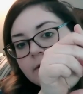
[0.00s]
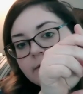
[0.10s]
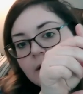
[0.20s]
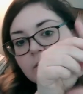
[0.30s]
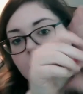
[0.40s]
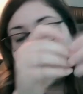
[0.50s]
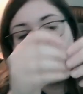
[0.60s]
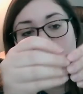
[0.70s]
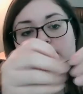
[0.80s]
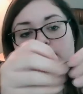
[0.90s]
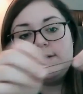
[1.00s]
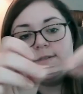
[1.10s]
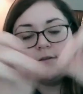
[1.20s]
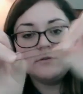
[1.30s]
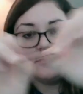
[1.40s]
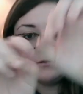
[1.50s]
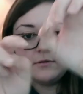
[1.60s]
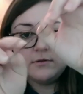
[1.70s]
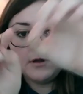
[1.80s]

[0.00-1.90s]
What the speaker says: found one of these little